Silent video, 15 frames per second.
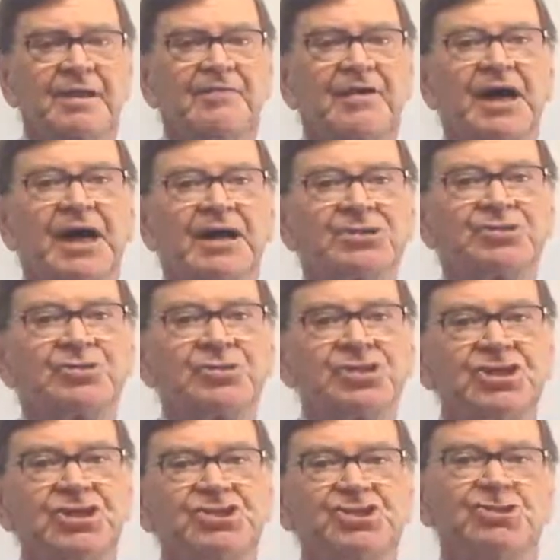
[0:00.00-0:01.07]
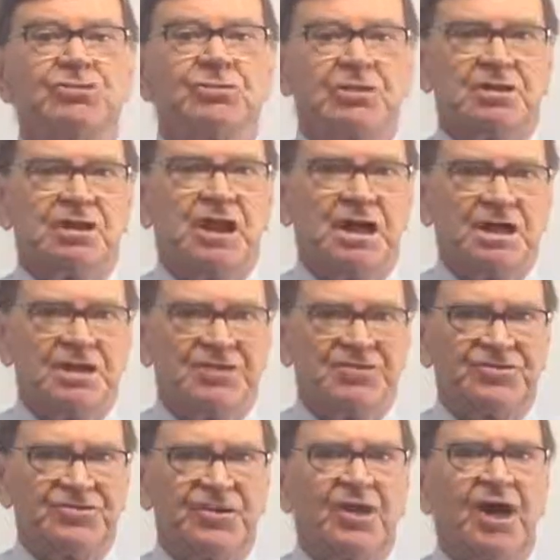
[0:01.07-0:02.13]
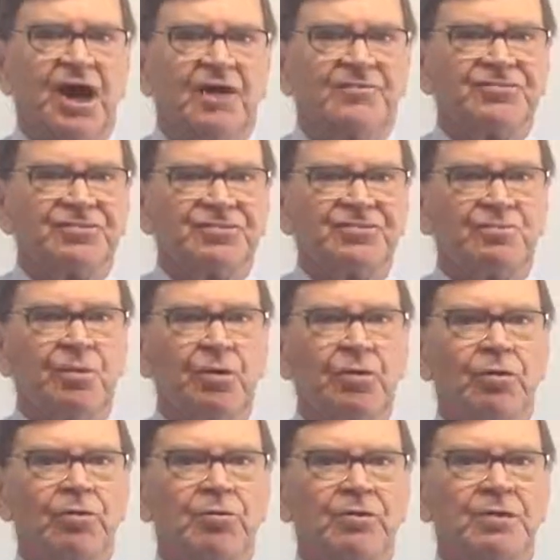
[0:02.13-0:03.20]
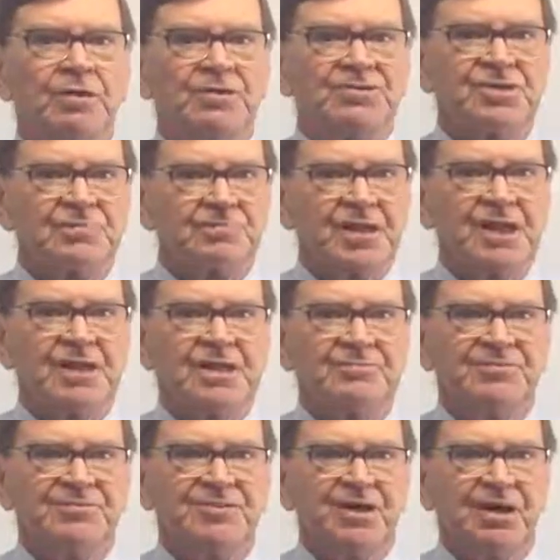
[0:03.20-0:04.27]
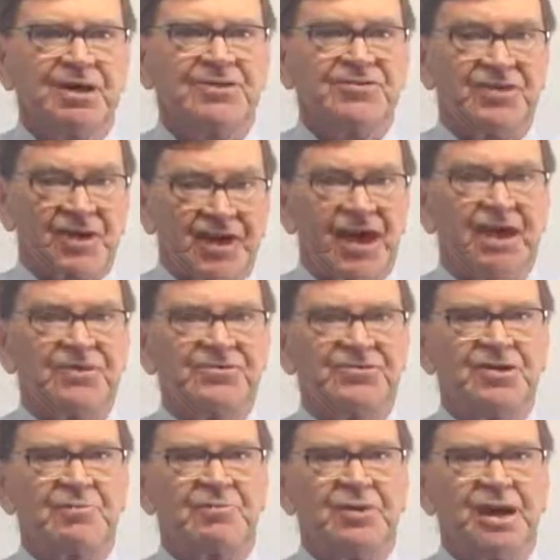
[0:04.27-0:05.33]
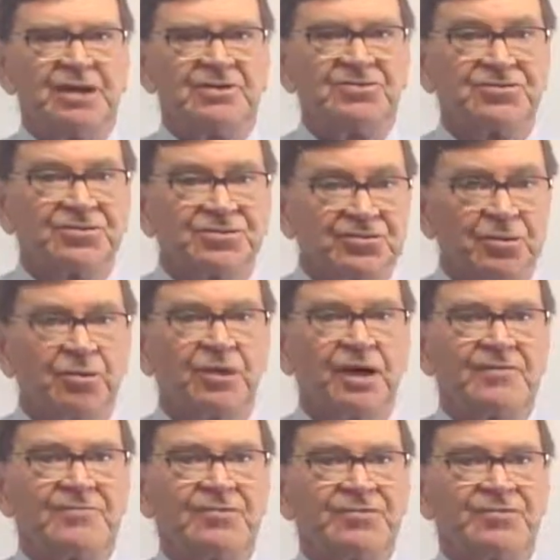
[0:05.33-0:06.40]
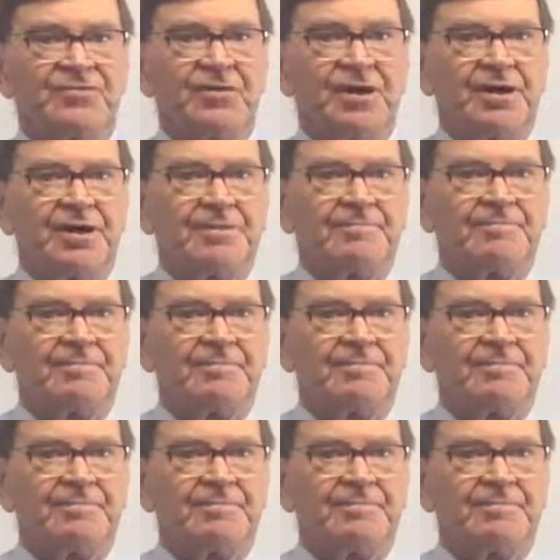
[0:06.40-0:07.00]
they are traditional clients of small to medium-sized accountancy practices all over Australia.